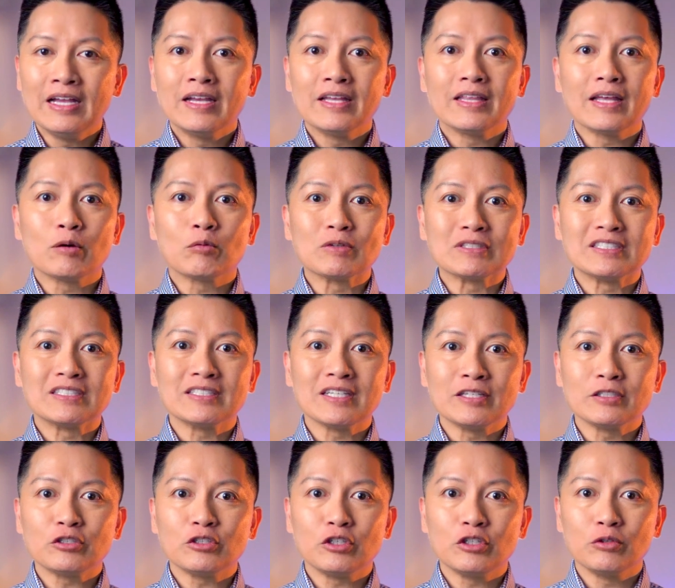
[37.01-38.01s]
that was
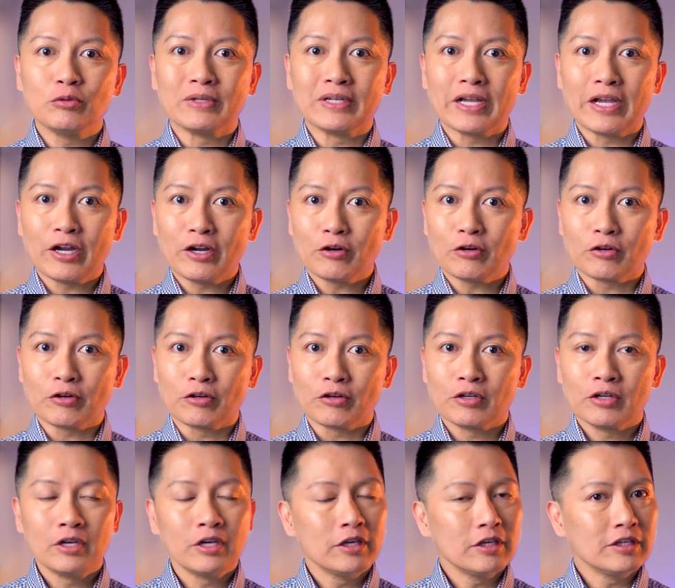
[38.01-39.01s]
sent to you in error.
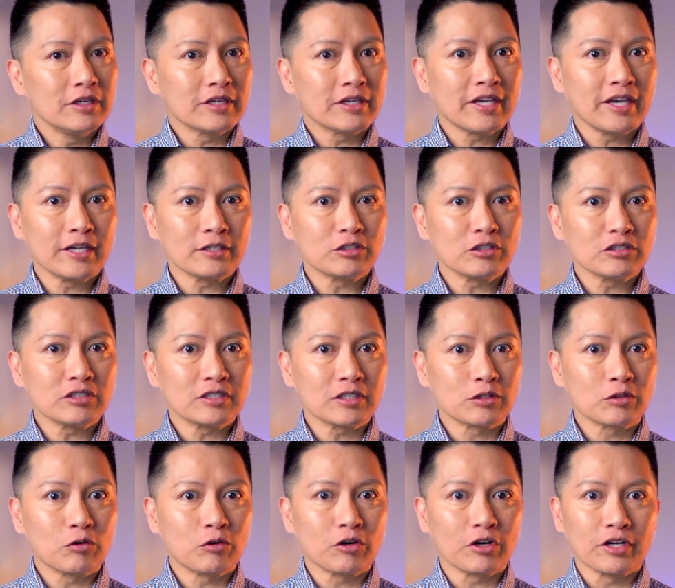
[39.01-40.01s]
You can't just
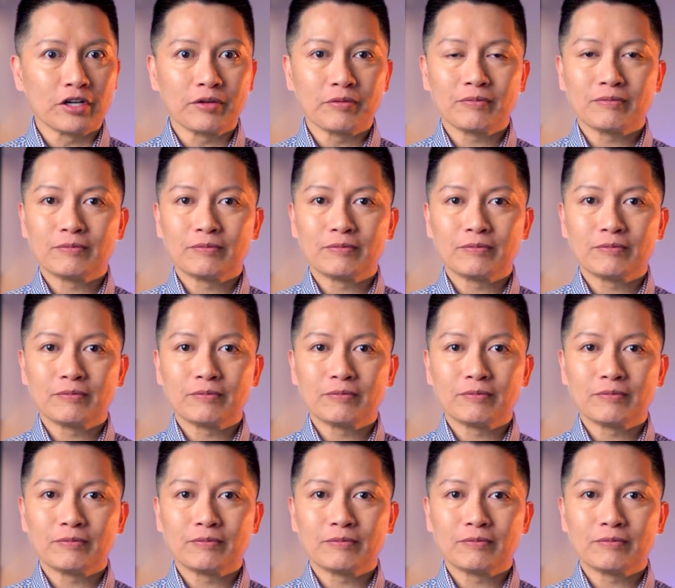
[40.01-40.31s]
ignore it.